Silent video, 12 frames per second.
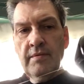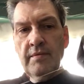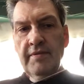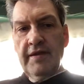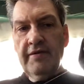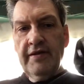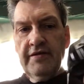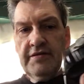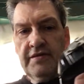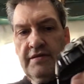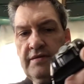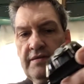There it is.
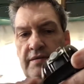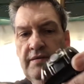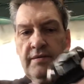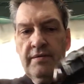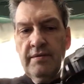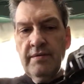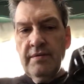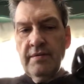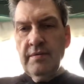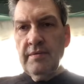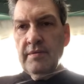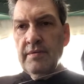
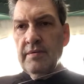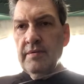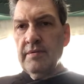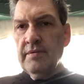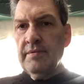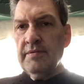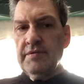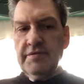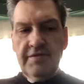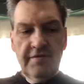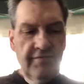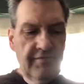
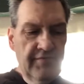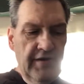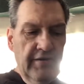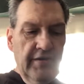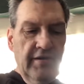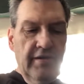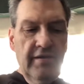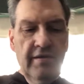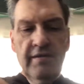It's very good.